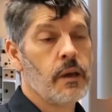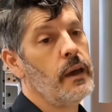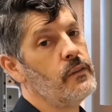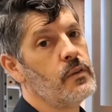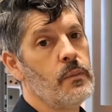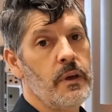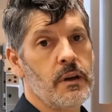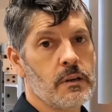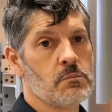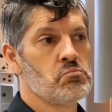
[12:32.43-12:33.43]
And from
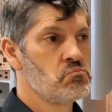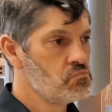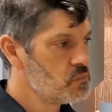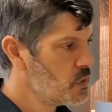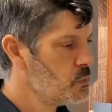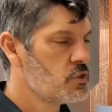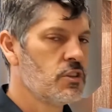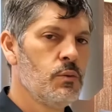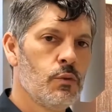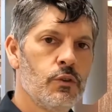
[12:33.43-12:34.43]
there, the
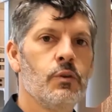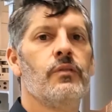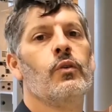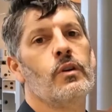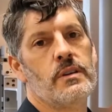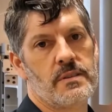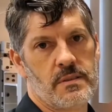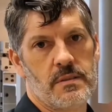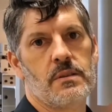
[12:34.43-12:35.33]
machine will do it for us.